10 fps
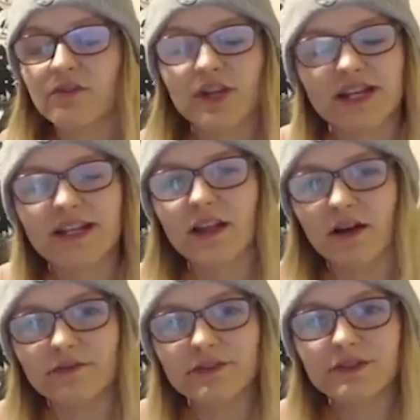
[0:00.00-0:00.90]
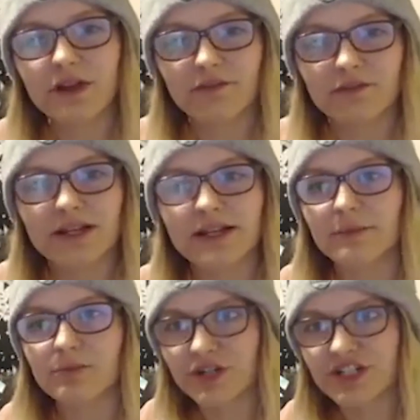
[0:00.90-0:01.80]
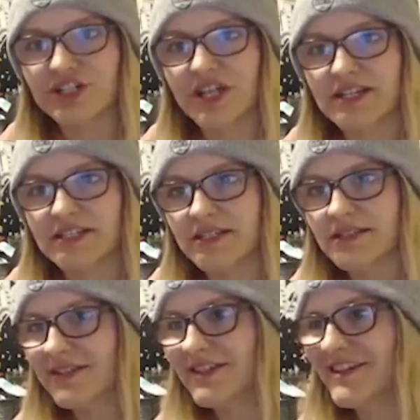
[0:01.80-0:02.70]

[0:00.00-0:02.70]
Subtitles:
really loved, I've really appreciated,